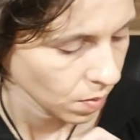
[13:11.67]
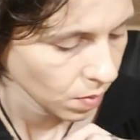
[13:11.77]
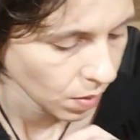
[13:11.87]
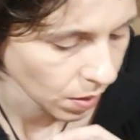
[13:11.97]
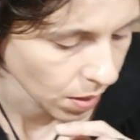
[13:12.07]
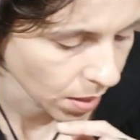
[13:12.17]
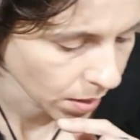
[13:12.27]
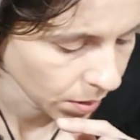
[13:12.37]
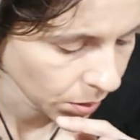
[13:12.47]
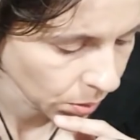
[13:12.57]

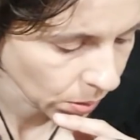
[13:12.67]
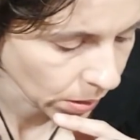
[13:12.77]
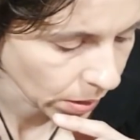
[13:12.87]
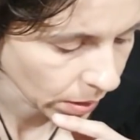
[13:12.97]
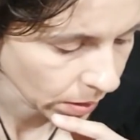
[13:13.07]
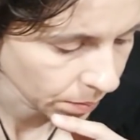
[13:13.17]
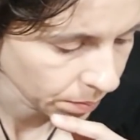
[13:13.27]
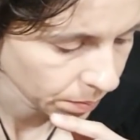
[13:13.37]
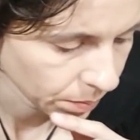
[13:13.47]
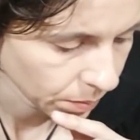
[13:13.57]
Yeah,
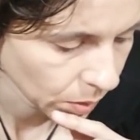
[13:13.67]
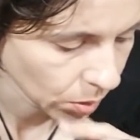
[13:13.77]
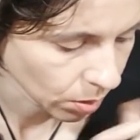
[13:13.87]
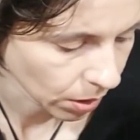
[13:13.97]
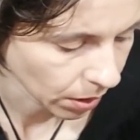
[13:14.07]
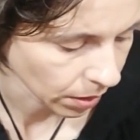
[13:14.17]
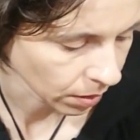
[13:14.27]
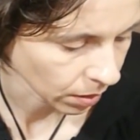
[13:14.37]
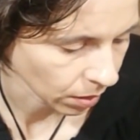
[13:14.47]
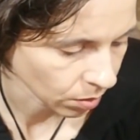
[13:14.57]
you're
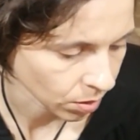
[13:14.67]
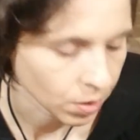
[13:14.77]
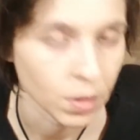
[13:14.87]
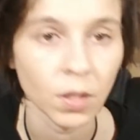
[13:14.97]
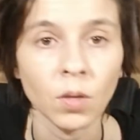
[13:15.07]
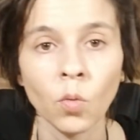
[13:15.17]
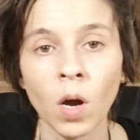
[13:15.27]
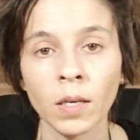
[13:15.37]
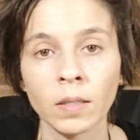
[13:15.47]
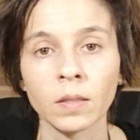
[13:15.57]
healing. You're still
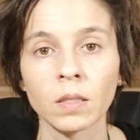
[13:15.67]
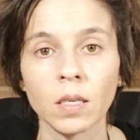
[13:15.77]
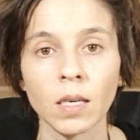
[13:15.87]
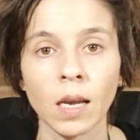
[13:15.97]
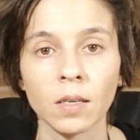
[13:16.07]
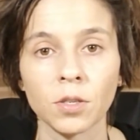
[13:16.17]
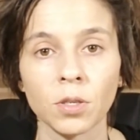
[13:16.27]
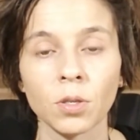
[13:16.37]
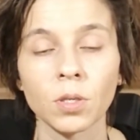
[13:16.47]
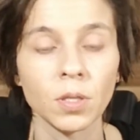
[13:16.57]
wanting this
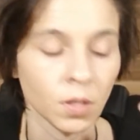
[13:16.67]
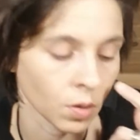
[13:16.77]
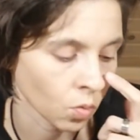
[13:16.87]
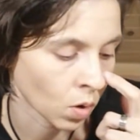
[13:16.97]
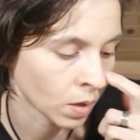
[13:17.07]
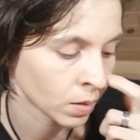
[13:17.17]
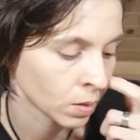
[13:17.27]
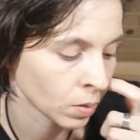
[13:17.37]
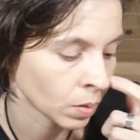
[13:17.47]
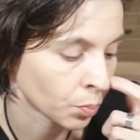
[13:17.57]
connection. You still want
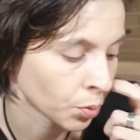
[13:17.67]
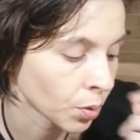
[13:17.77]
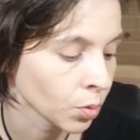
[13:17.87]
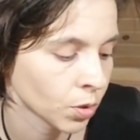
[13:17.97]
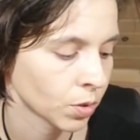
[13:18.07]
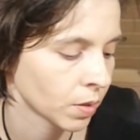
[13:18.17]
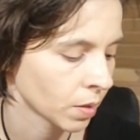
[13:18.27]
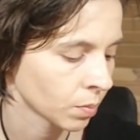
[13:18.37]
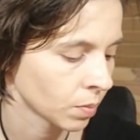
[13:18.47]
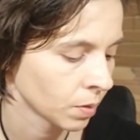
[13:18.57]
to approach
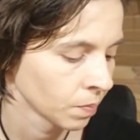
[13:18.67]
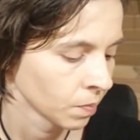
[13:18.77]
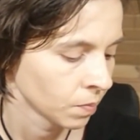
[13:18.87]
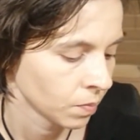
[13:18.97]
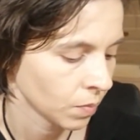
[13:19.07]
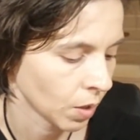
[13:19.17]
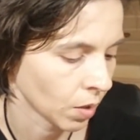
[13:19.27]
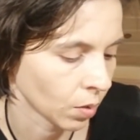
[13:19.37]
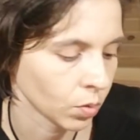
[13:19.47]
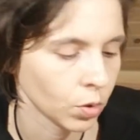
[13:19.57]
them. You
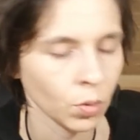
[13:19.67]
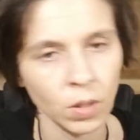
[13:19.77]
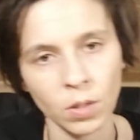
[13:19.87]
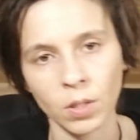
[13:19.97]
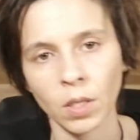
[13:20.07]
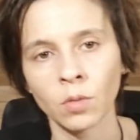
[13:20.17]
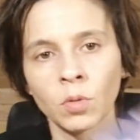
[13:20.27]
know, you understand